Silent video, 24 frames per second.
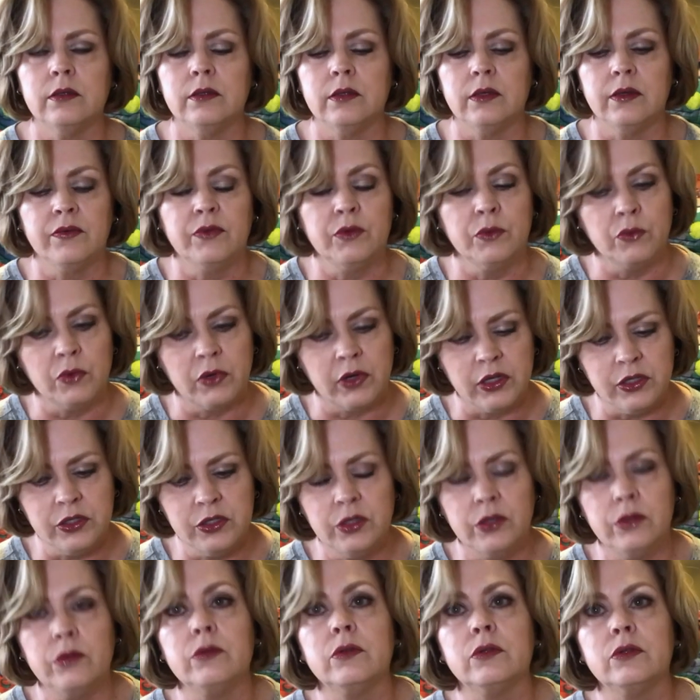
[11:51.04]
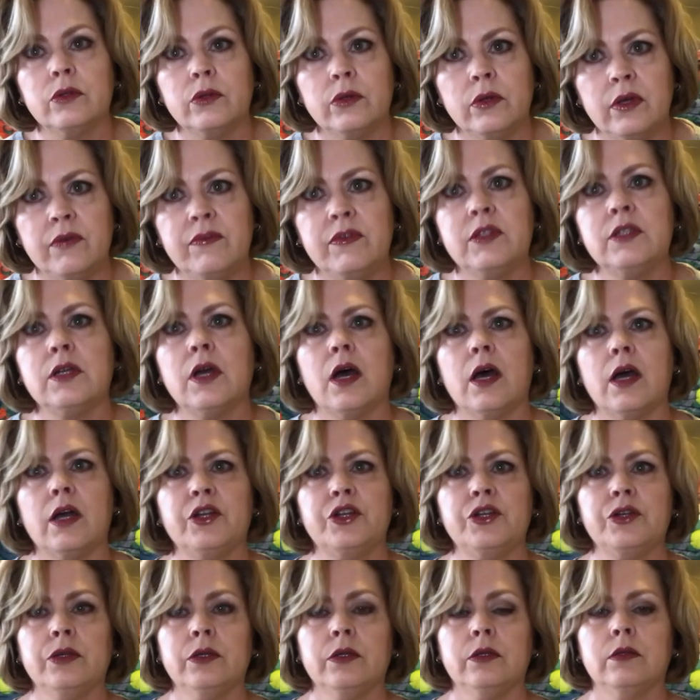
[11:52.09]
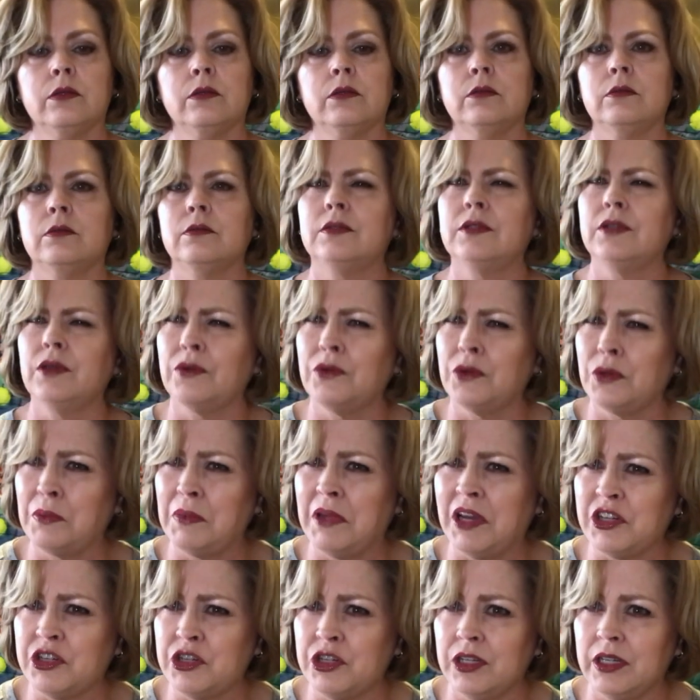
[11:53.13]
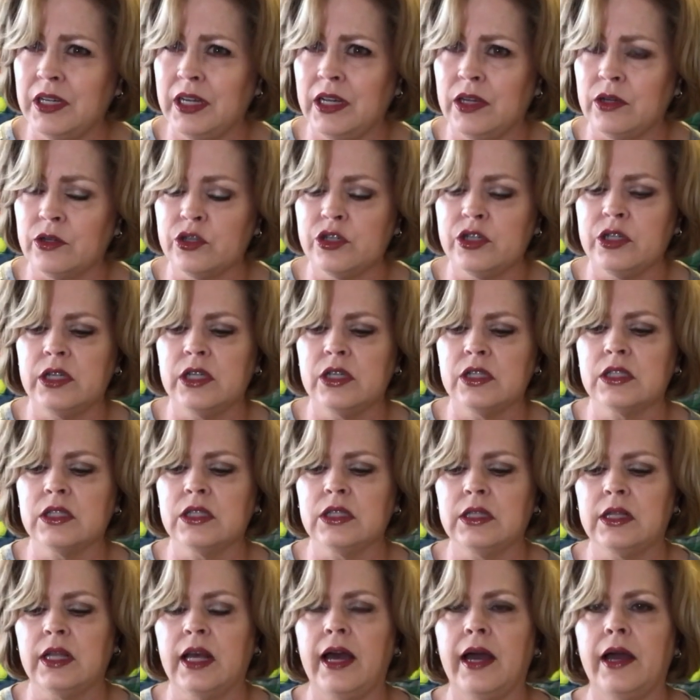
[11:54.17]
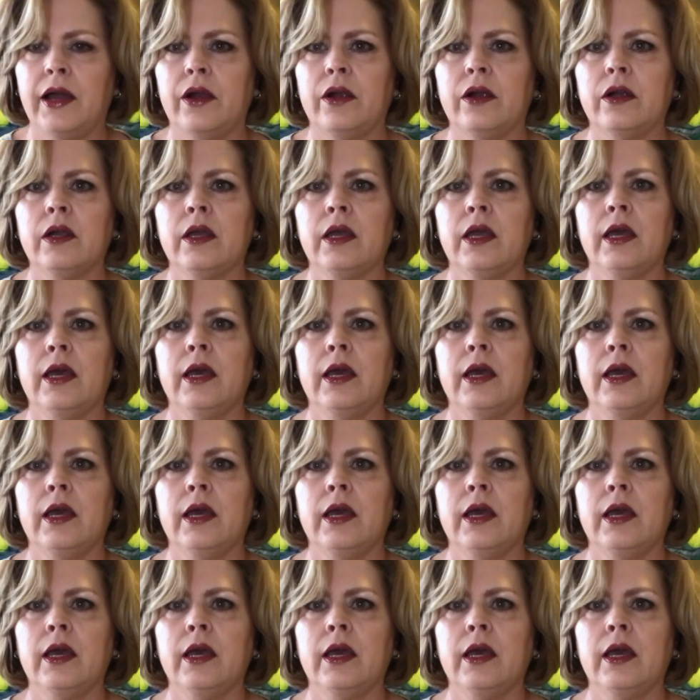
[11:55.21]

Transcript: if you wanted to, Louis Vuitton. Don't know about Chanel. Chanel's a little higher.